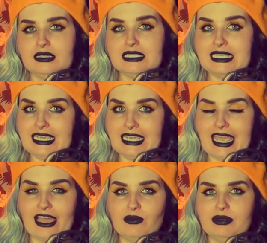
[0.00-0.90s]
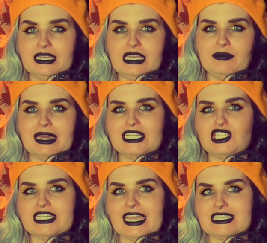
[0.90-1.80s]
Seeking help, he
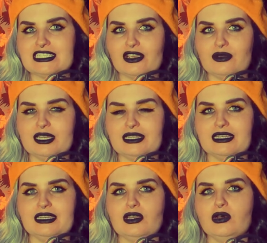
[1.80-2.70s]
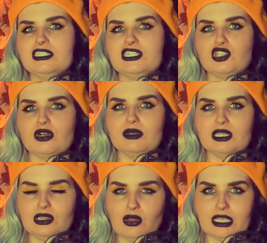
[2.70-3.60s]
managed to get sober and got a job
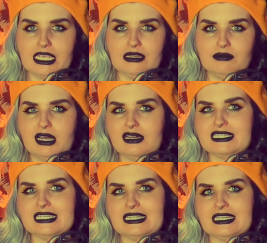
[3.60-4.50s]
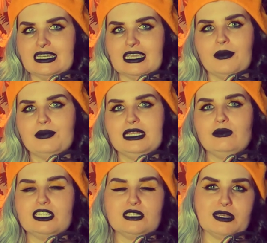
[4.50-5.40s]
at Lockheed Martin, a company
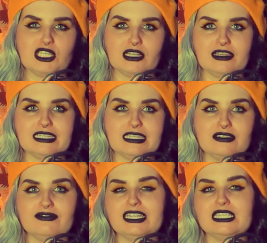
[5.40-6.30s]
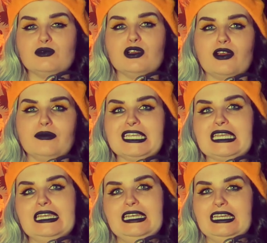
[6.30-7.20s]
which specialised in defence programming,
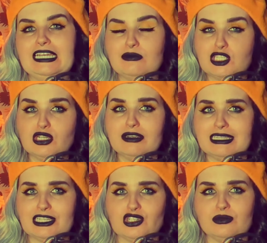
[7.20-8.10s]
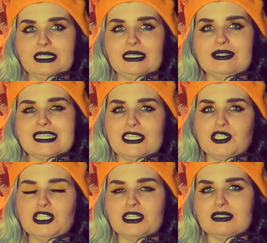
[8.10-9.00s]
and it was during that job he was
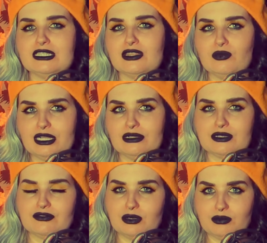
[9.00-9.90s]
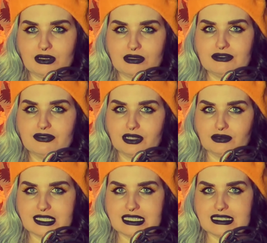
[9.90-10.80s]
introduced to the world of computer
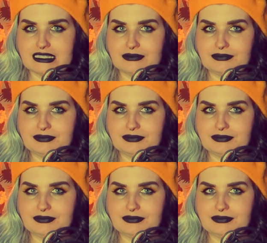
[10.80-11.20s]
viruses.